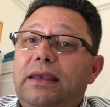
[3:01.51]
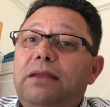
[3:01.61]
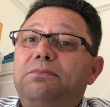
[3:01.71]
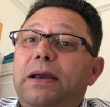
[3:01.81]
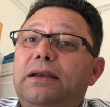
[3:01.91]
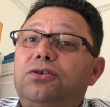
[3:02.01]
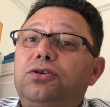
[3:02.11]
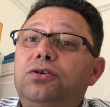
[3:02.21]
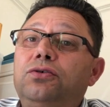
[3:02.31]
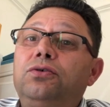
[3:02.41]
get back
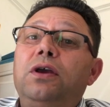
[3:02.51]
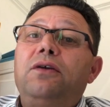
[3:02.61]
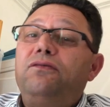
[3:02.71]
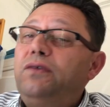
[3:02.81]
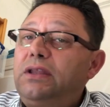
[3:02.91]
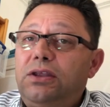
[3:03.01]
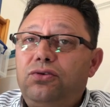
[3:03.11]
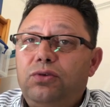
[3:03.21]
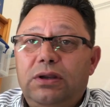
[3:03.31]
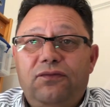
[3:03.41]
to you
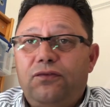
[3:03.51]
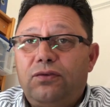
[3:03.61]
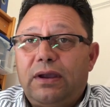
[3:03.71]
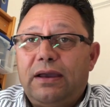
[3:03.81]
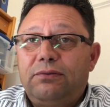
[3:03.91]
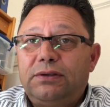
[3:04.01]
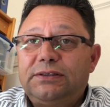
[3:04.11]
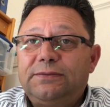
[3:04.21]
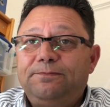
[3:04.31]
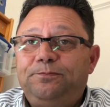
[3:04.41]
within 24
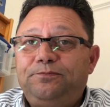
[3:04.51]
hours.